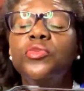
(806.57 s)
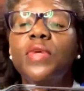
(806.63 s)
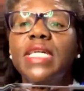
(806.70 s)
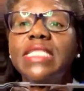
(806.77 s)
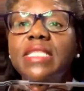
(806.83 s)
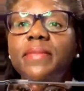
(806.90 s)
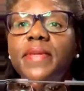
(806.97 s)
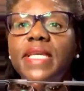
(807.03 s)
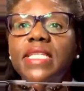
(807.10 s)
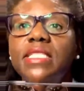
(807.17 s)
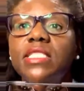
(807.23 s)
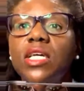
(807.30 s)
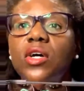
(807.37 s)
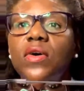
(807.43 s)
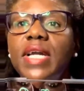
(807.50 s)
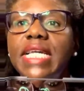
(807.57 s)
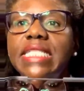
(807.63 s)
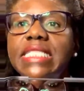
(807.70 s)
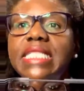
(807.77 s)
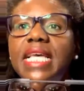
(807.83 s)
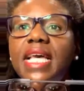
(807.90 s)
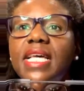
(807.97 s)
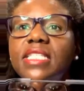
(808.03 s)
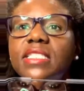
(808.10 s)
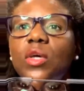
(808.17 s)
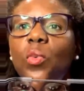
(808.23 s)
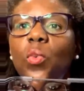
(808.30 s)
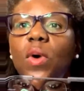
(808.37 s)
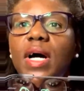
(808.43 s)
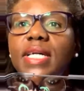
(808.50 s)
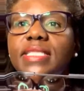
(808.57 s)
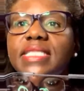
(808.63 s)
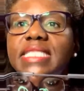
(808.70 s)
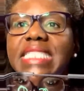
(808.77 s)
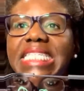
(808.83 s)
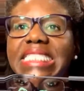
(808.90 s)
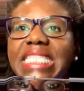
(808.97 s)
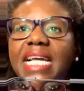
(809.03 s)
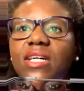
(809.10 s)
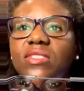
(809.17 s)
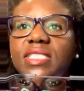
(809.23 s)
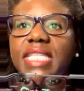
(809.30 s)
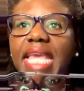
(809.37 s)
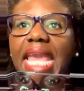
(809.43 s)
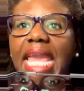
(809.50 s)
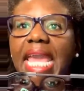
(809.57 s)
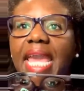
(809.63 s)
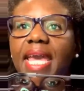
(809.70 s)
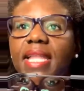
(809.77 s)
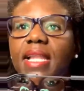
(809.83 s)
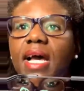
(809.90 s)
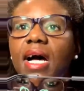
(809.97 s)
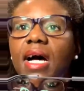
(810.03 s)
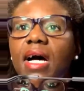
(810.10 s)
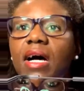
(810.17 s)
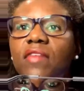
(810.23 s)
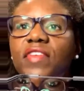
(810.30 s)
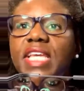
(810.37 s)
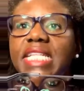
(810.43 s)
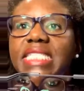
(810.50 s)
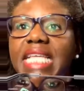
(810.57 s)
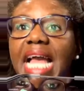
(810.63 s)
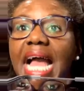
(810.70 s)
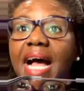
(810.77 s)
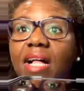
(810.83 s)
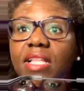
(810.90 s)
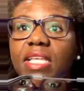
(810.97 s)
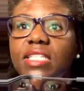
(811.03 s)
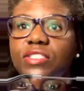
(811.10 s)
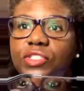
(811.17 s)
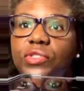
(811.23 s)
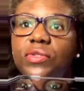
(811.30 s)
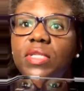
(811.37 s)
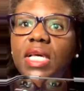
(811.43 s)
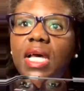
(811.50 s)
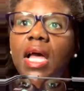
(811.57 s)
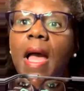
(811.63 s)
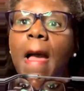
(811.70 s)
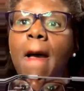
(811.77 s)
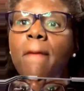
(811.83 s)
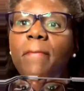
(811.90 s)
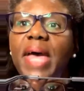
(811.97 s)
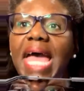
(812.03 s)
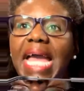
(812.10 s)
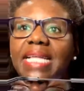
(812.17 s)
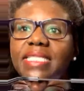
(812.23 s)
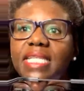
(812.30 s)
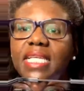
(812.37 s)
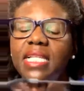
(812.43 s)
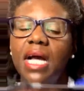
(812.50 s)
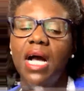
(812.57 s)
recipe. So it says 1 6-ounce can of Italian tuna packed in